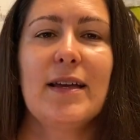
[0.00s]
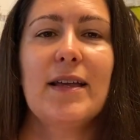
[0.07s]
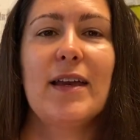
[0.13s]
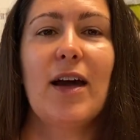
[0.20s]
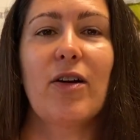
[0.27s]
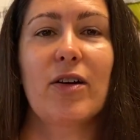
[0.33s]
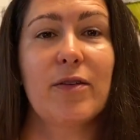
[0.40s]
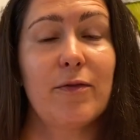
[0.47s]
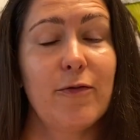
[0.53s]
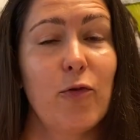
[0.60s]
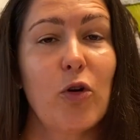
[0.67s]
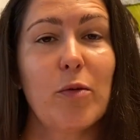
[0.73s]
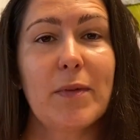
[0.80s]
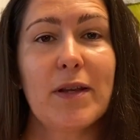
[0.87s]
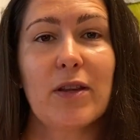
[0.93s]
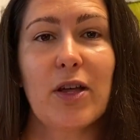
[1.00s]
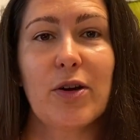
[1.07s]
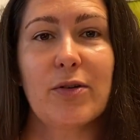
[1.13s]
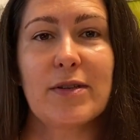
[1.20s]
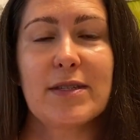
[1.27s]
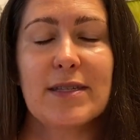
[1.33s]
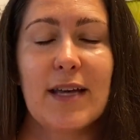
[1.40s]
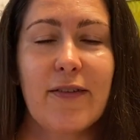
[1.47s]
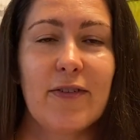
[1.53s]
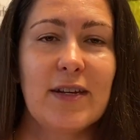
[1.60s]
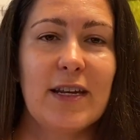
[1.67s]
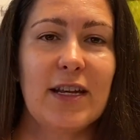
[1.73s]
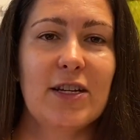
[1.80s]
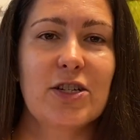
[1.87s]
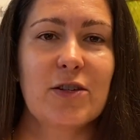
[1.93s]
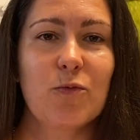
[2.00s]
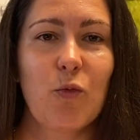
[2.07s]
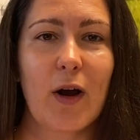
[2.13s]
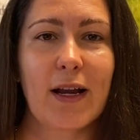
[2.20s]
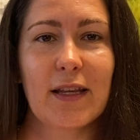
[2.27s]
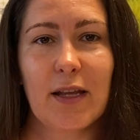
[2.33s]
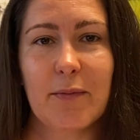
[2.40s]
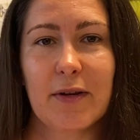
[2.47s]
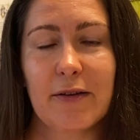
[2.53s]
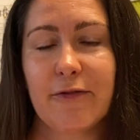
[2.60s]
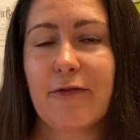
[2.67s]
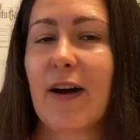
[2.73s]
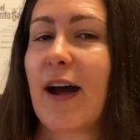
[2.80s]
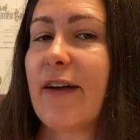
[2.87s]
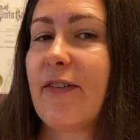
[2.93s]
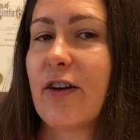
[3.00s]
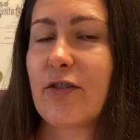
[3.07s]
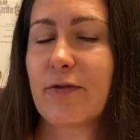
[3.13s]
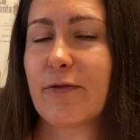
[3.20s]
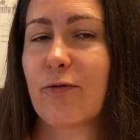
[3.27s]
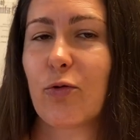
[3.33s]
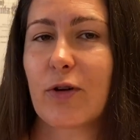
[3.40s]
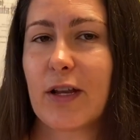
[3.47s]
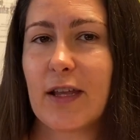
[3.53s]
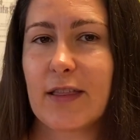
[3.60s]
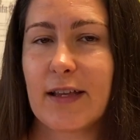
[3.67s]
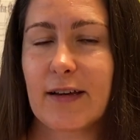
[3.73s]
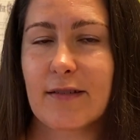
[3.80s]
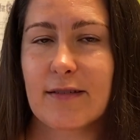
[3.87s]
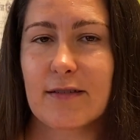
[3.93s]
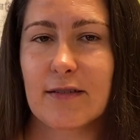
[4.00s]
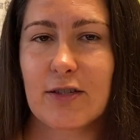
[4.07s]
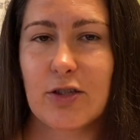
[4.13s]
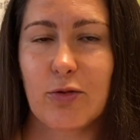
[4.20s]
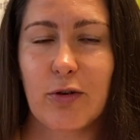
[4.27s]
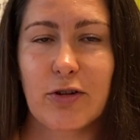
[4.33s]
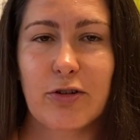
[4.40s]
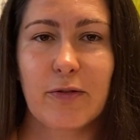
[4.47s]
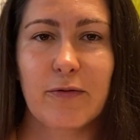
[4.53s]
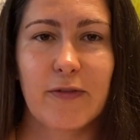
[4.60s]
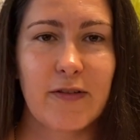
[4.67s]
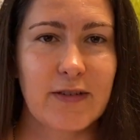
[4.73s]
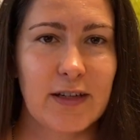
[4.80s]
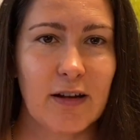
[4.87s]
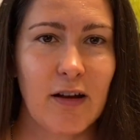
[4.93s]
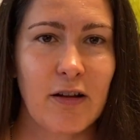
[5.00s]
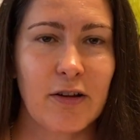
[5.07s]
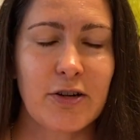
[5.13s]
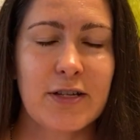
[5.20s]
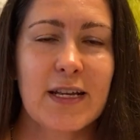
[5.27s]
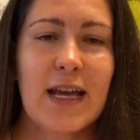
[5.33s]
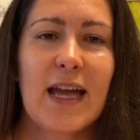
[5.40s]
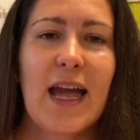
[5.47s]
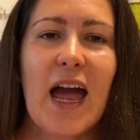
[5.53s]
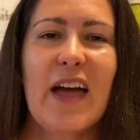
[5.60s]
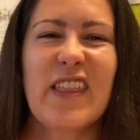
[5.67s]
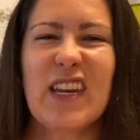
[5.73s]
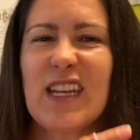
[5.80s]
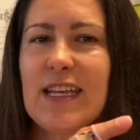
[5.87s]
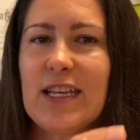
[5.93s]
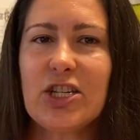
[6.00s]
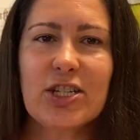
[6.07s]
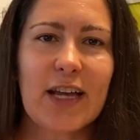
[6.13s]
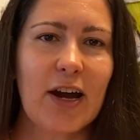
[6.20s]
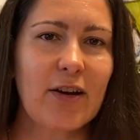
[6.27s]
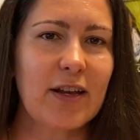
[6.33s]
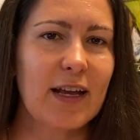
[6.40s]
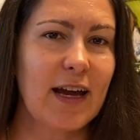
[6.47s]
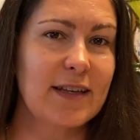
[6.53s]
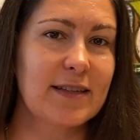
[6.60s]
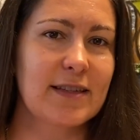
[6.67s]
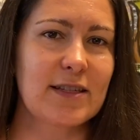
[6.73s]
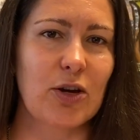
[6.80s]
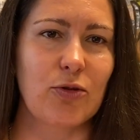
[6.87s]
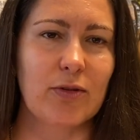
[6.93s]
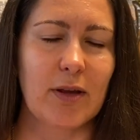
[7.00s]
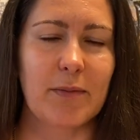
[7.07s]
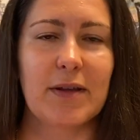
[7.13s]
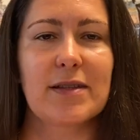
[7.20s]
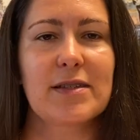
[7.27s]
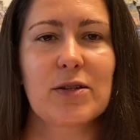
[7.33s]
Now, conforming loans have a nationwide limit of $548,250, and then each county has its own limit.